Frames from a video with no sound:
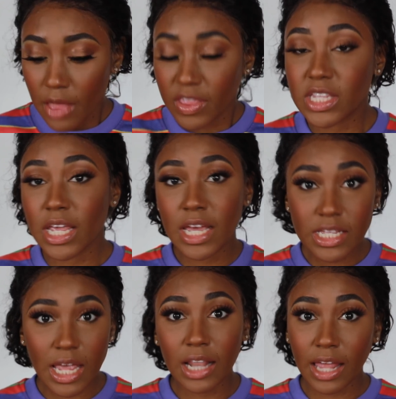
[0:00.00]
This
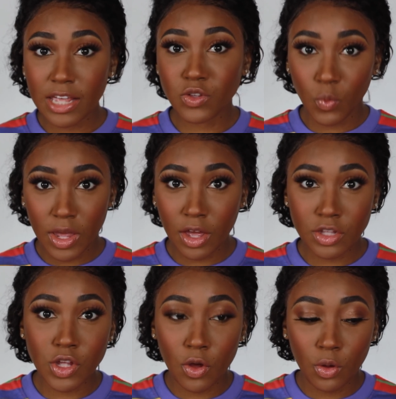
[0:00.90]
is a lace wig,
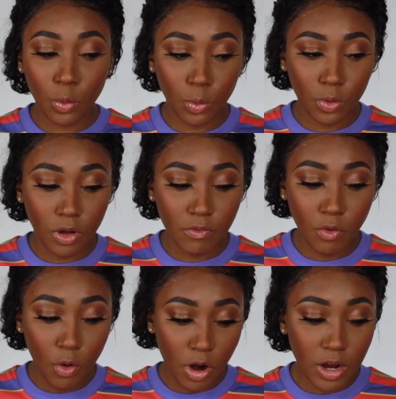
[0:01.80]
so of
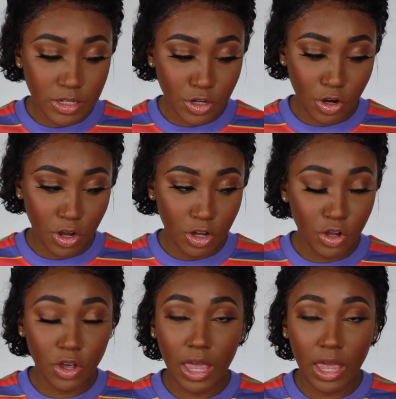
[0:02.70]
course you